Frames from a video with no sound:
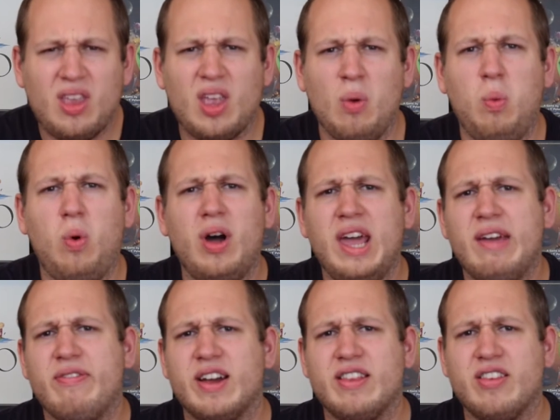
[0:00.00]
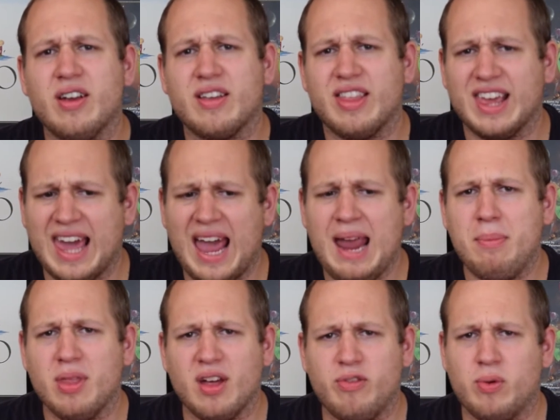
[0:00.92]
what if I took the game
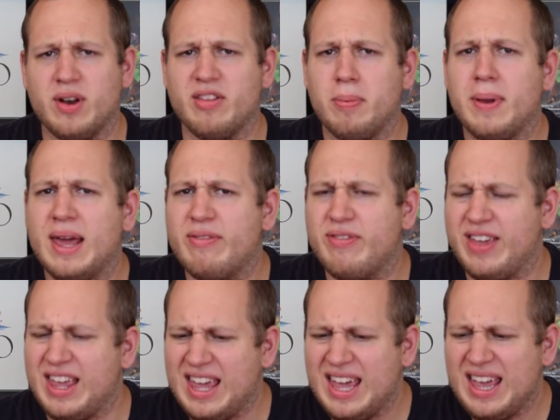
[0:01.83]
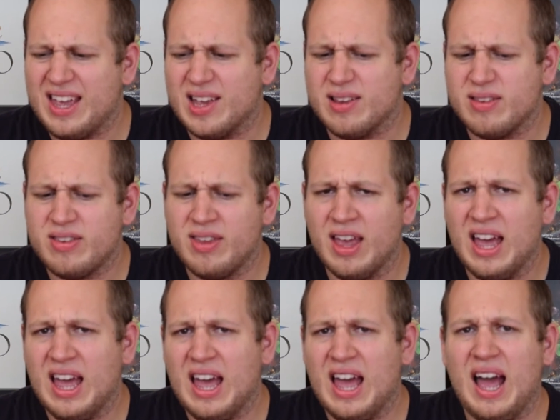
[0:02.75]
that I've wanted to play for years
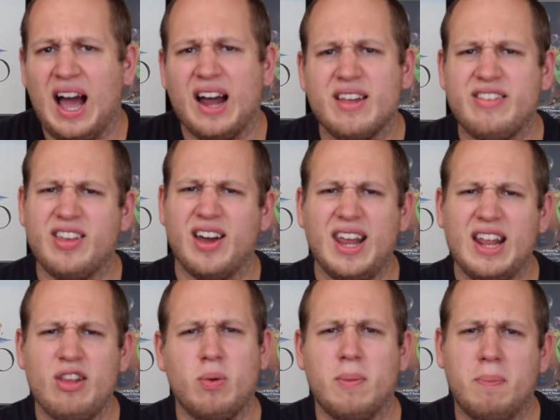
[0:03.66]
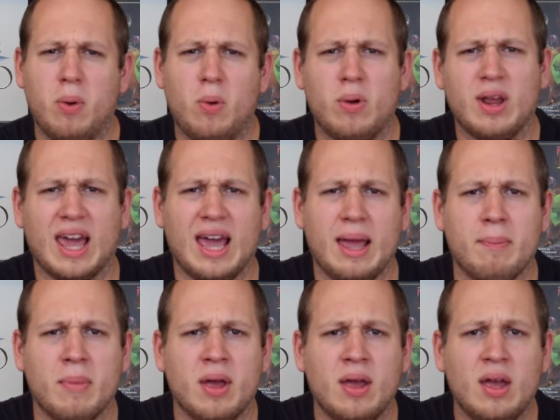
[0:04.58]
and I turn it into a board game?